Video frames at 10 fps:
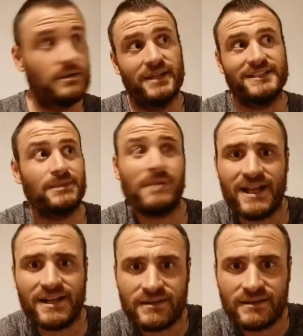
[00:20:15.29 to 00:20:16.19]
It's a
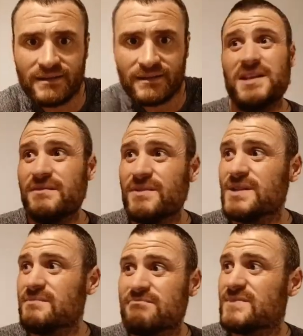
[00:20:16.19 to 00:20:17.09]
plant.
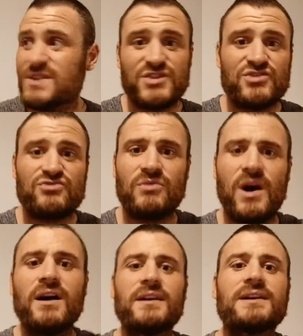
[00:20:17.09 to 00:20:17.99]
Even the
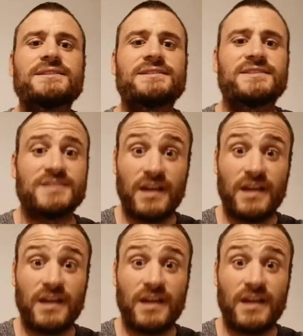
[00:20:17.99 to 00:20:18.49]
strongest